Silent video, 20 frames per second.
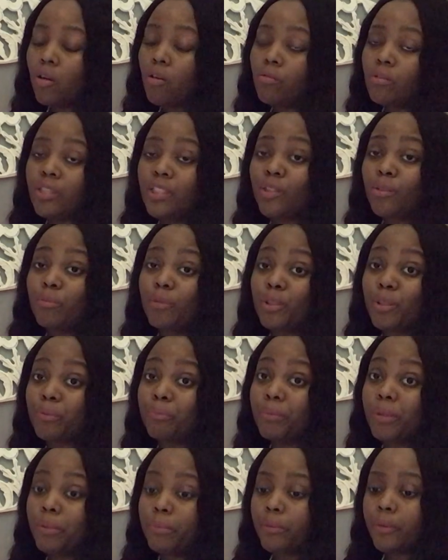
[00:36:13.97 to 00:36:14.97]
only so much
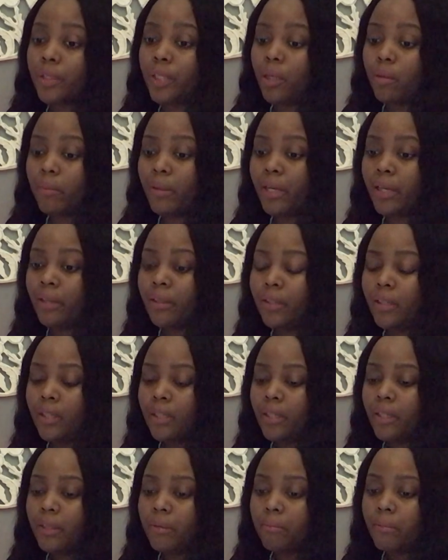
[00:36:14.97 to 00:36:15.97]
memory on my
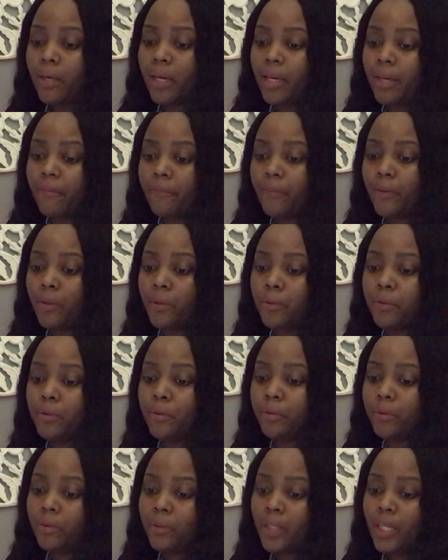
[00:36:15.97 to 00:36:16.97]
phone
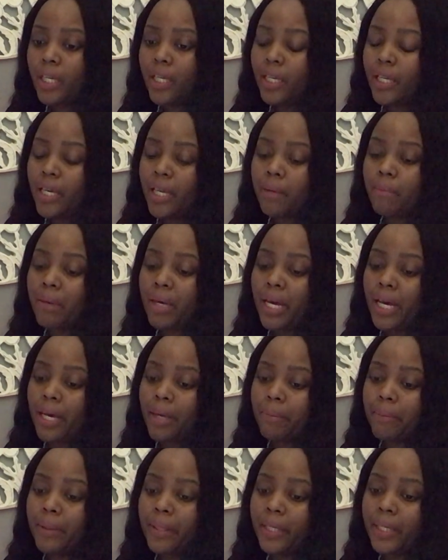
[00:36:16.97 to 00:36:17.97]
and my
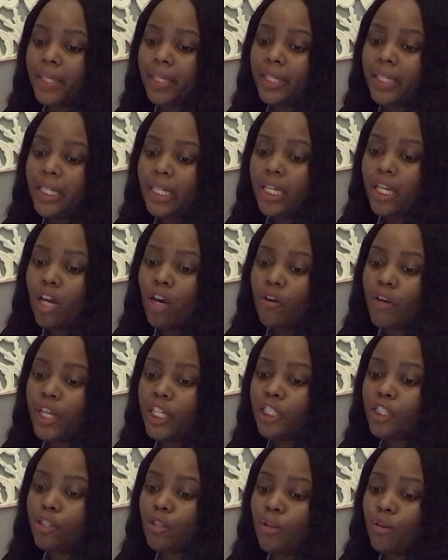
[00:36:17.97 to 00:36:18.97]
iPad.
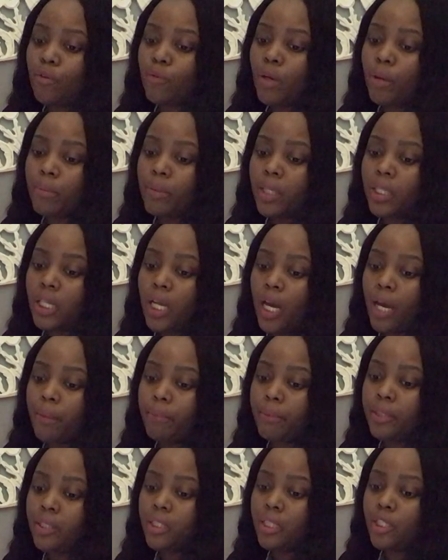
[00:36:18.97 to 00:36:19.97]
Okay, so I'm going to
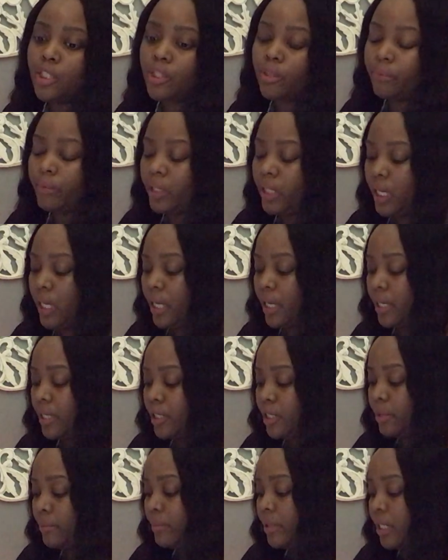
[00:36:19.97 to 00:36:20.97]
hop into Gemini.
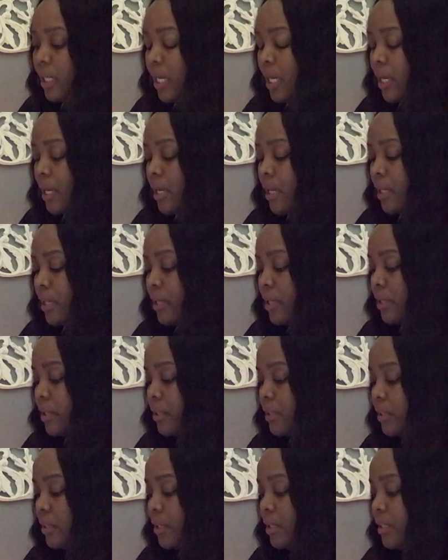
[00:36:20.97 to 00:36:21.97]
Gemini.
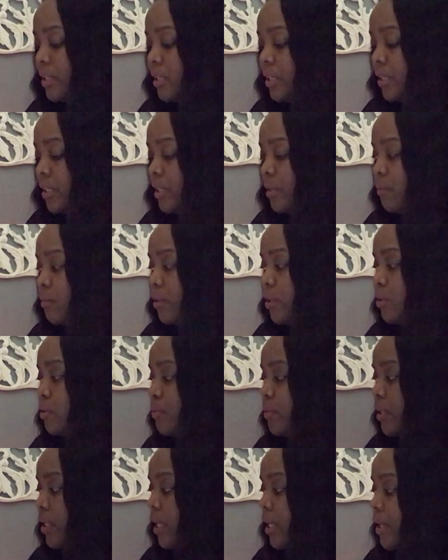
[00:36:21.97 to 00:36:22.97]
Let's see. What do
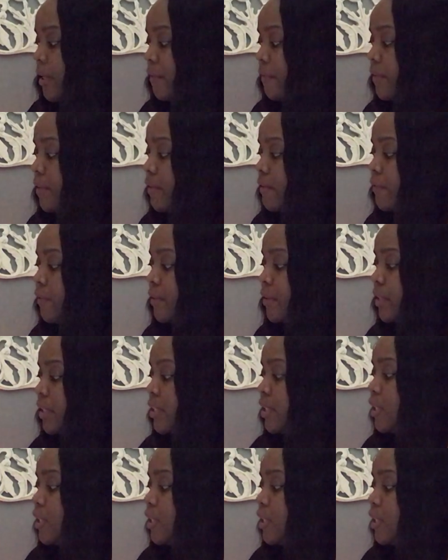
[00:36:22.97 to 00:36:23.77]
we have here for the